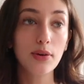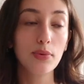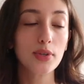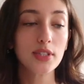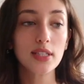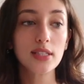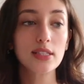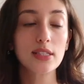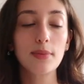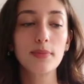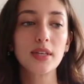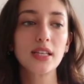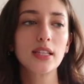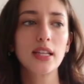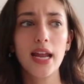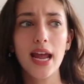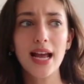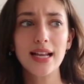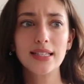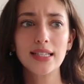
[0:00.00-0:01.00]
It wasn't something
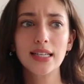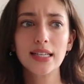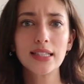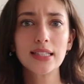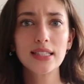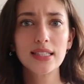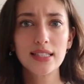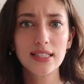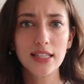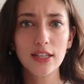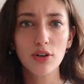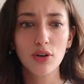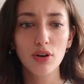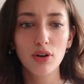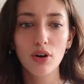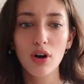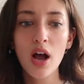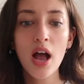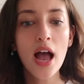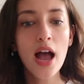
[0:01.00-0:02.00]
that I had to
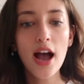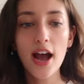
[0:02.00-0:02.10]
conceal.